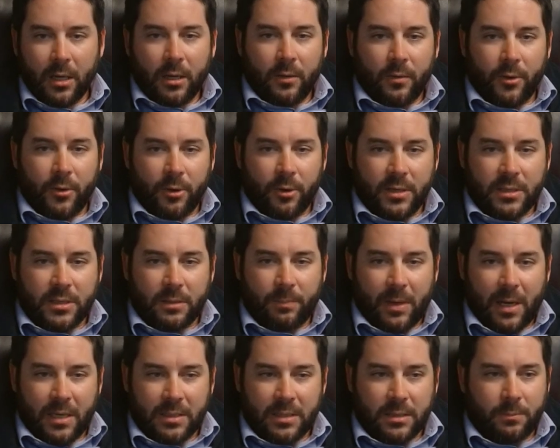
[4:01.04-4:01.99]
There is a
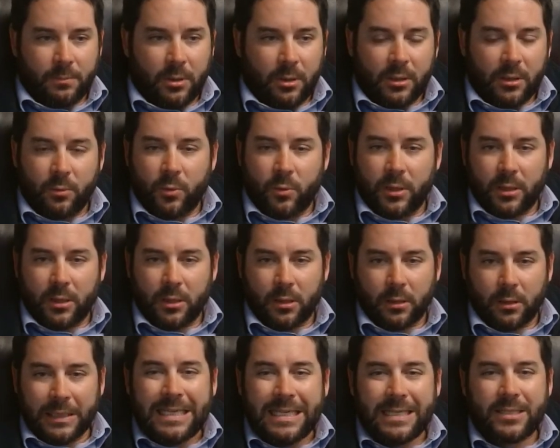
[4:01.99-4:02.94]
possibility we could
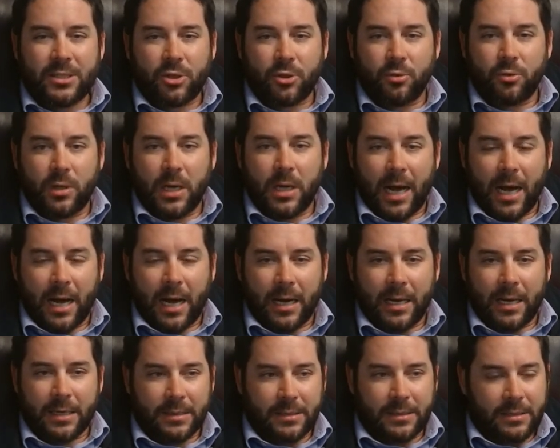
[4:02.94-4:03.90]
lease you
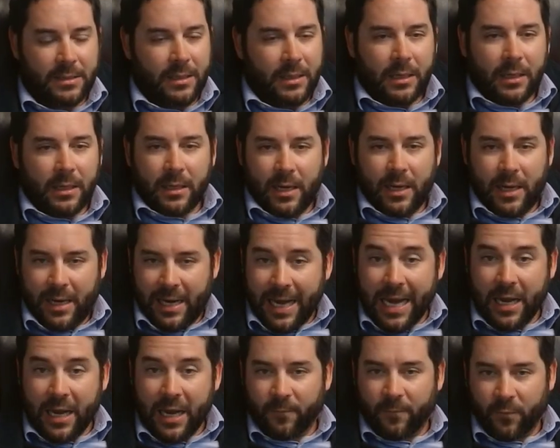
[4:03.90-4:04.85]
guys a
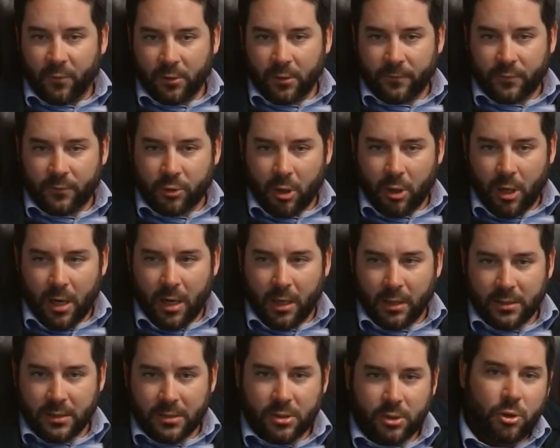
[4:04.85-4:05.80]
handful of
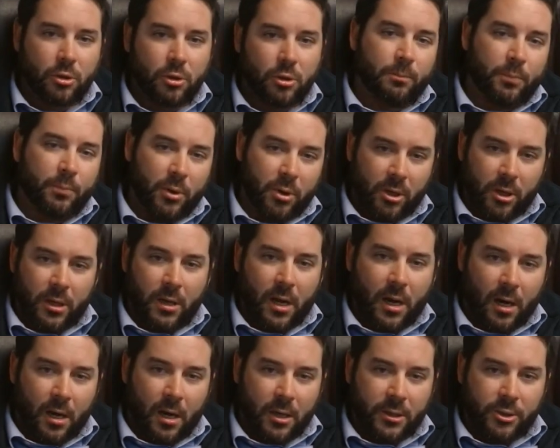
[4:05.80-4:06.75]
trucks to put
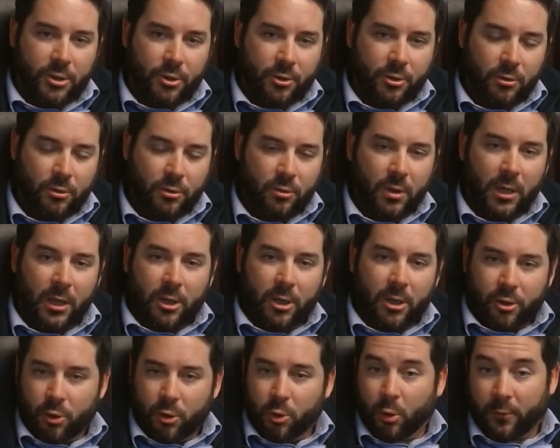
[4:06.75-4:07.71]
onto
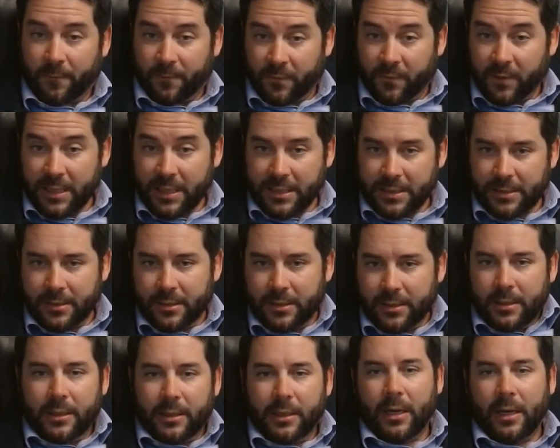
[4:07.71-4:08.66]
your fleet.
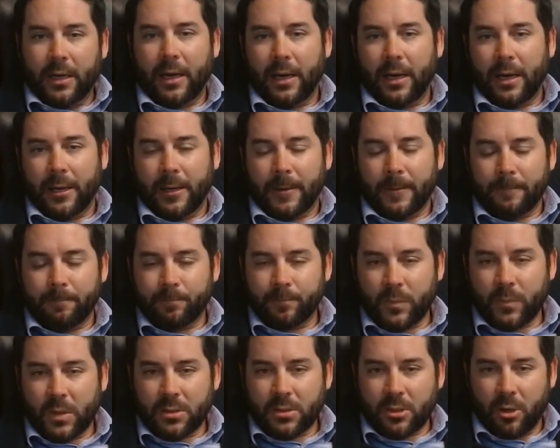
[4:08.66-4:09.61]

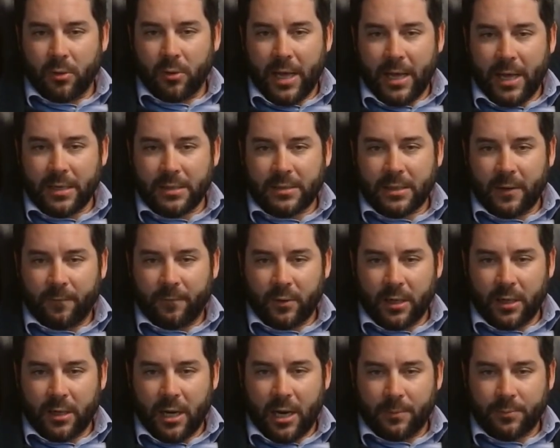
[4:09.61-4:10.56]
So that is
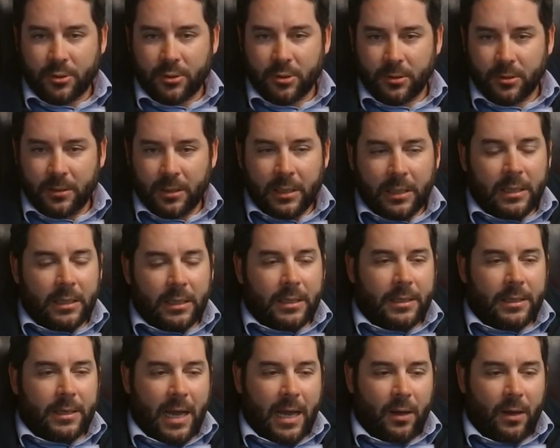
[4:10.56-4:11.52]
definitely an option.
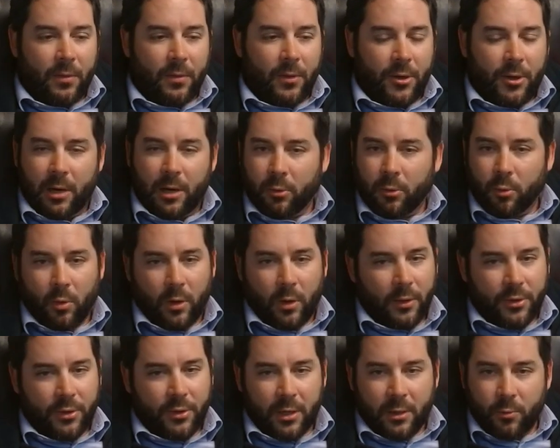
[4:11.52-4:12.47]
Now, the number
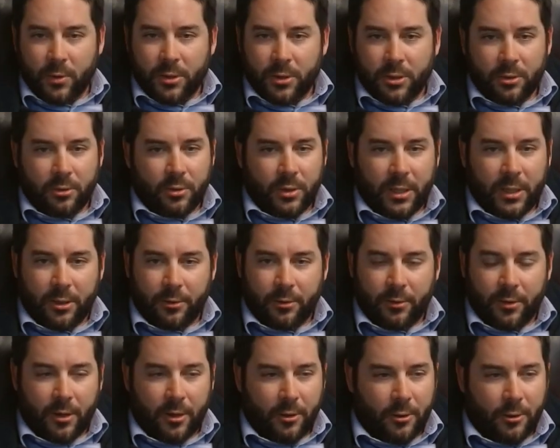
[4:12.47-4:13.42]
one thing we do
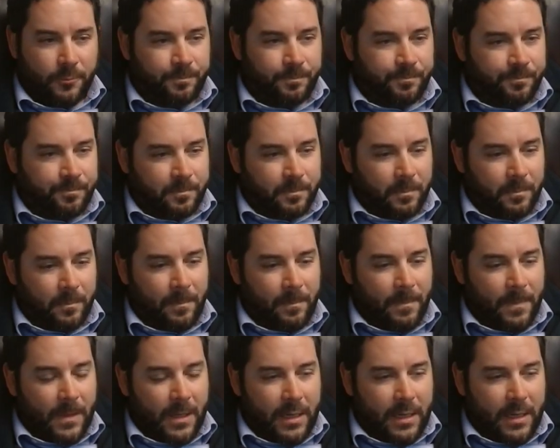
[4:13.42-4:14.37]
here, though,
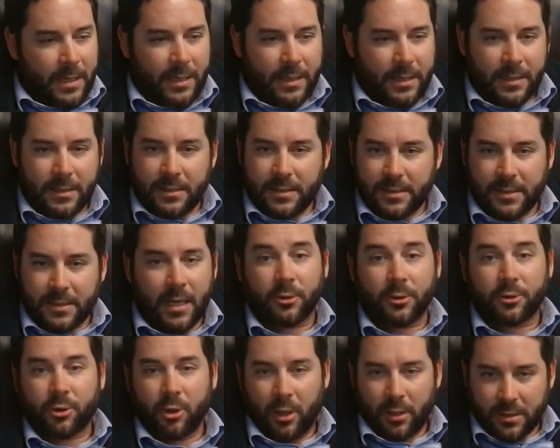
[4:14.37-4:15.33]
is
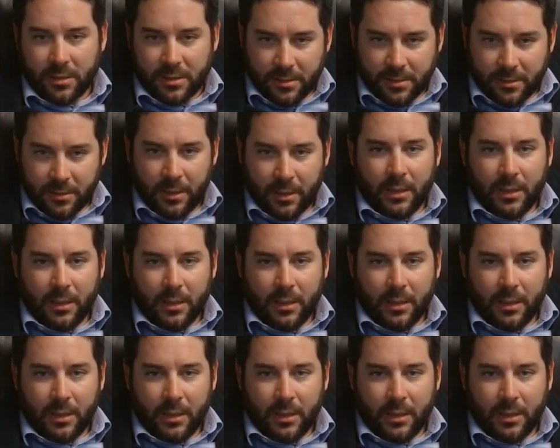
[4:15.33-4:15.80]
sell trucks.